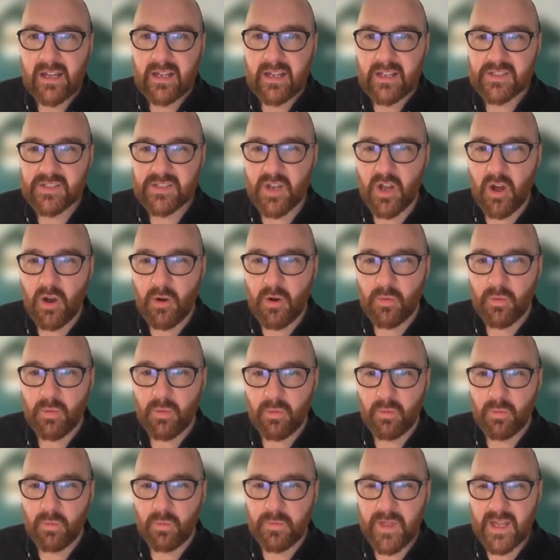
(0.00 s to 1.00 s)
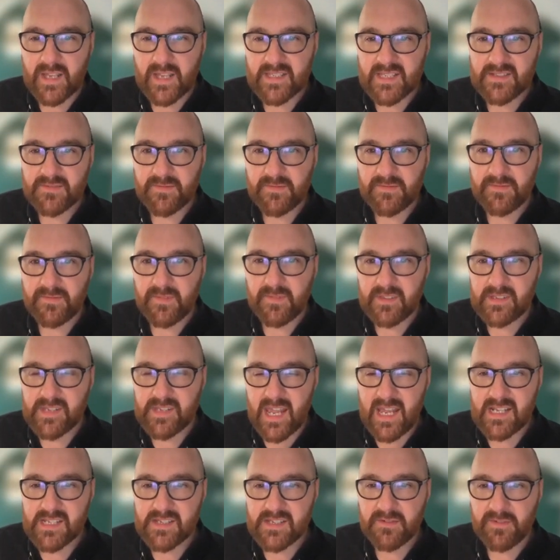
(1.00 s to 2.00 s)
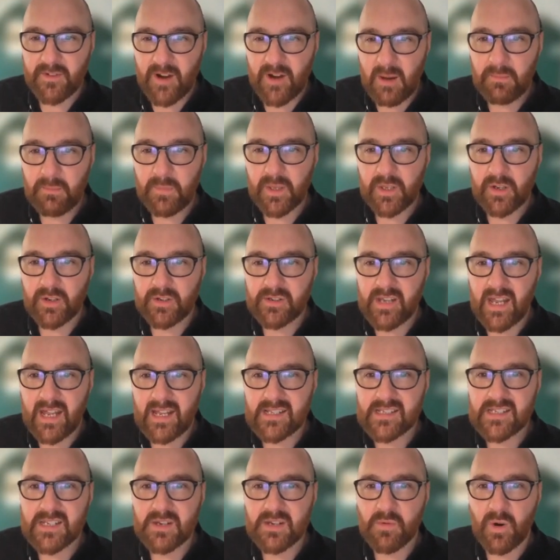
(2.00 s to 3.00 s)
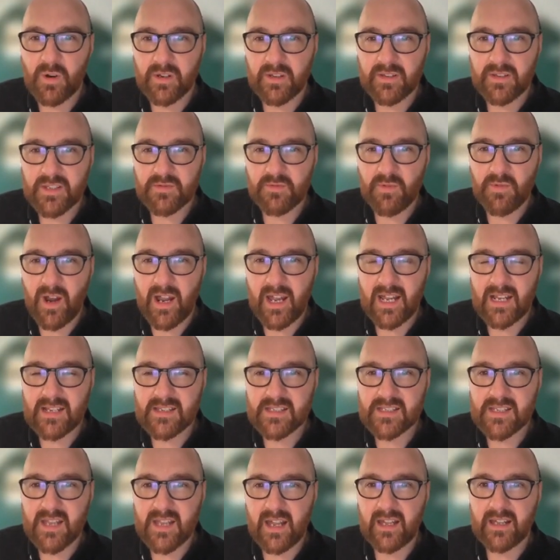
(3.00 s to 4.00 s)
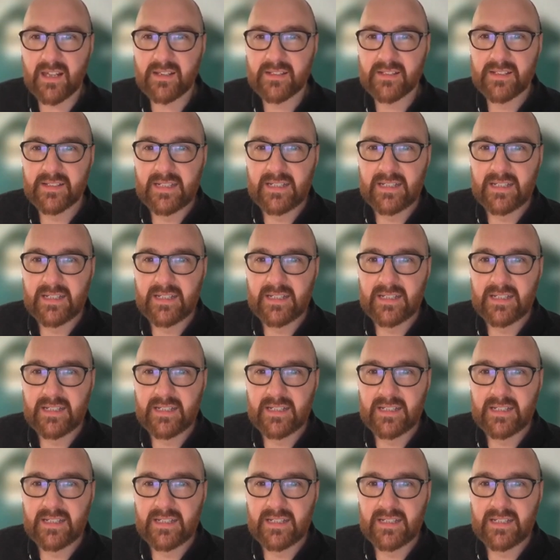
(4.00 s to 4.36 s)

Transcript: So this is data for amplicon 91 at this right-hand side.